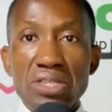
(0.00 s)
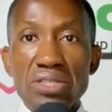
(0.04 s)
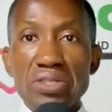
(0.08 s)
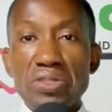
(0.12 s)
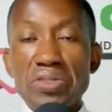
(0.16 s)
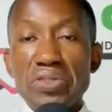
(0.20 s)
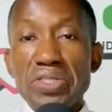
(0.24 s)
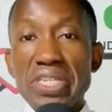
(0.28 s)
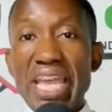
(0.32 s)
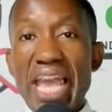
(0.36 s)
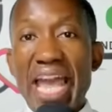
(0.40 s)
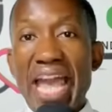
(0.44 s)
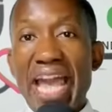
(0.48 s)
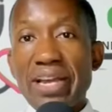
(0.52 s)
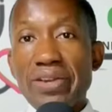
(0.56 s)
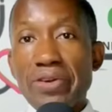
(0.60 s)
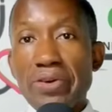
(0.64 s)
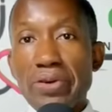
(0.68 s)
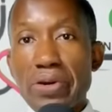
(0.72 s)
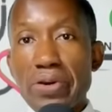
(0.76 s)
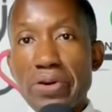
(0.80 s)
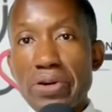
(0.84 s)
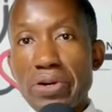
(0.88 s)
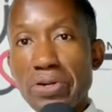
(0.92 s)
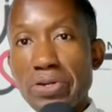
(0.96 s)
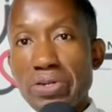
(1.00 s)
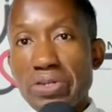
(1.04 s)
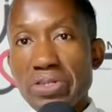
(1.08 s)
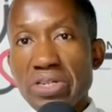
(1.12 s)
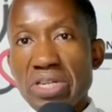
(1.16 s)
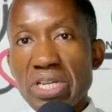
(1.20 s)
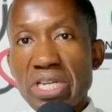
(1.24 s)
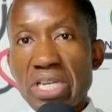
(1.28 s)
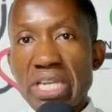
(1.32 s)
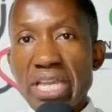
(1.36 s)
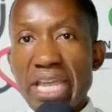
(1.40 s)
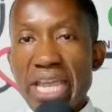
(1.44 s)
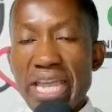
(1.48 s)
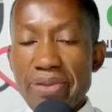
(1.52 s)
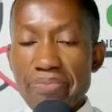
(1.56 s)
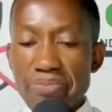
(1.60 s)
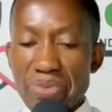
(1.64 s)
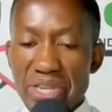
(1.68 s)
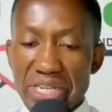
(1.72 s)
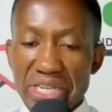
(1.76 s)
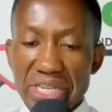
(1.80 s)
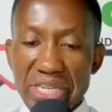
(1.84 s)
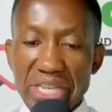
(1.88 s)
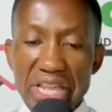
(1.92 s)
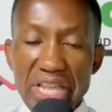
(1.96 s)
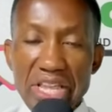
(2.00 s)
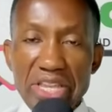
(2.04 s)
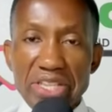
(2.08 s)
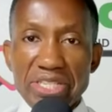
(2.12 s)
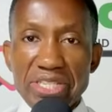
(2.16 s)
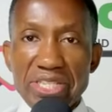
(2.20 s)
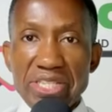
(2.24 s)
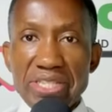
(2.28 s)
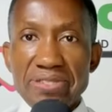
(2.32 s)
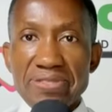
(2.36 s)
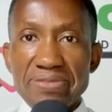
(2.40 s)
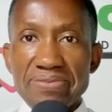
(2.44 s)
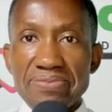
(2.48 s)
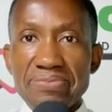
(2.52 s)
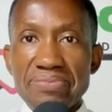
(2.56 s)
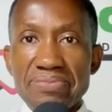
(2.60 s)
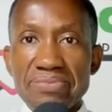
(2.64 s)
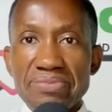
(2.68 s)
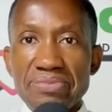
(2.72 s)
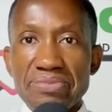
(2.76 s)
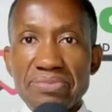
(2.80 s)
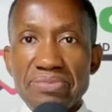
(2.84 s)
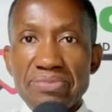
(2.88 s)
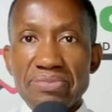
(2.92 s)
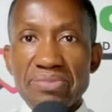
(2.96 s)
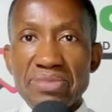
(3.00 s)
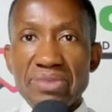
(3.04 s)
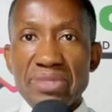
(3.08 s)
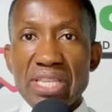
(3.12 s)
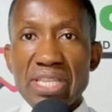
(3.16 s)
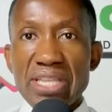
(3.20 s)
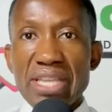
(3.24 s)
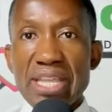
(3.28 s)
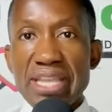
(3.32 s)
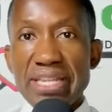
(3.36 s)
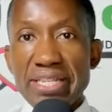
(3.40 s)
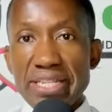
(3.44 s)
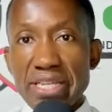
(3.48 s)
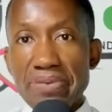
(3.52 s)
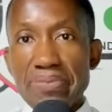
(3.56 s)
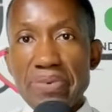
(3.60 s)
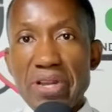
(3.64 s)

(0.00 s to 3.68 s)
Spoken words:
to the alcohol and medication in your